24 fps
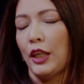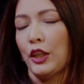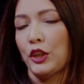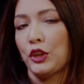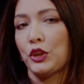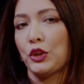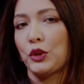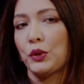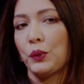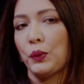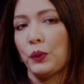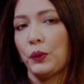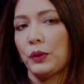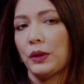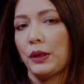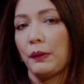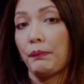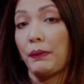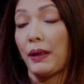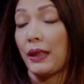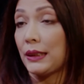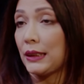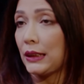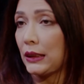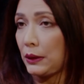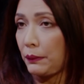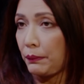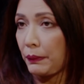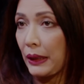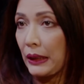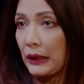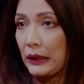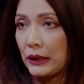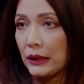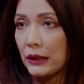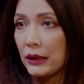So they
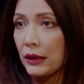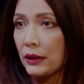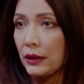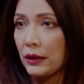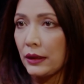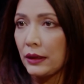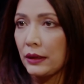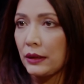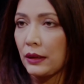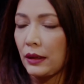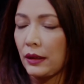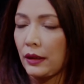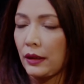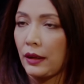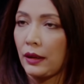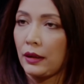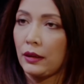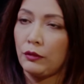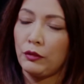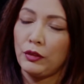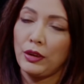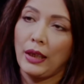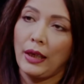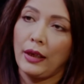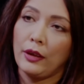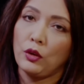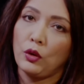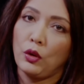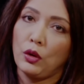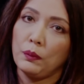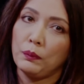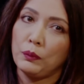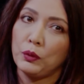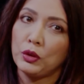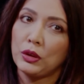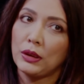participated in it, and we had
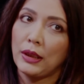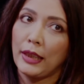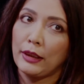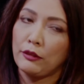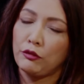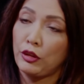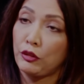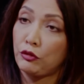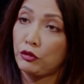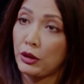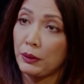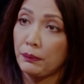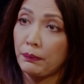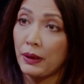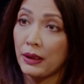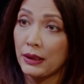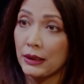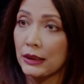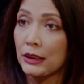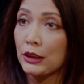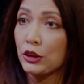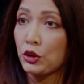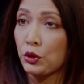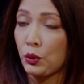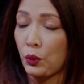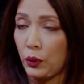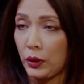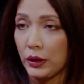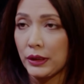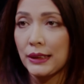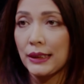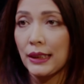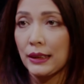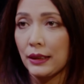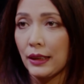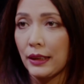almost like 50 plus
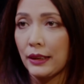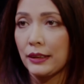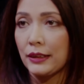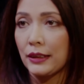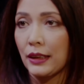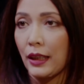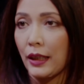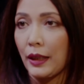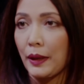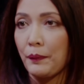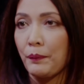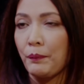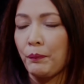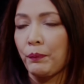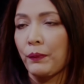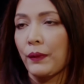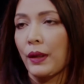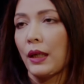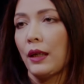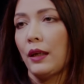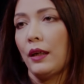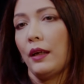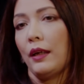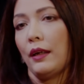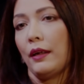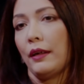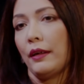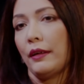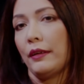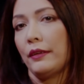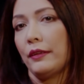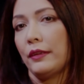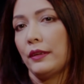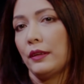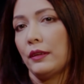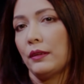stalls at that time.
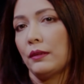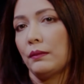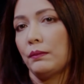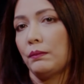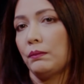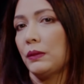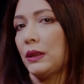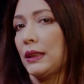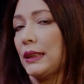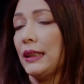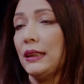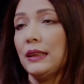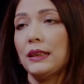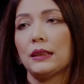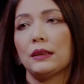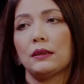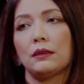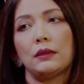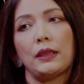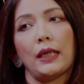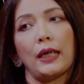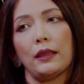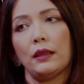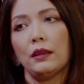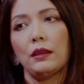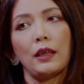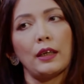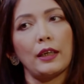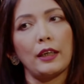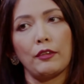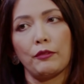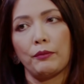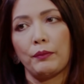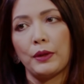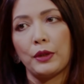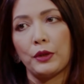And since then I
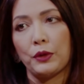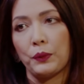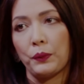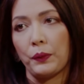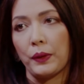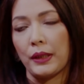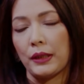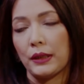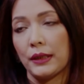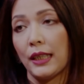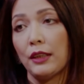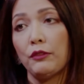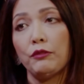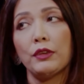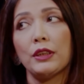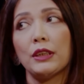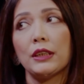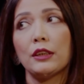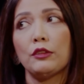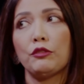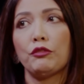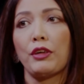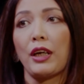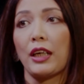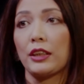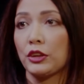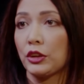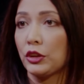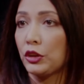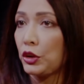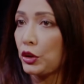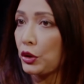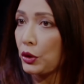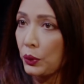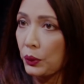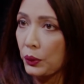have been doing. Then we did fashion
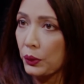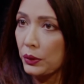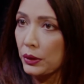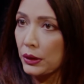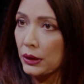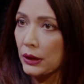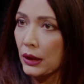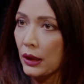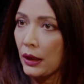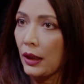shows.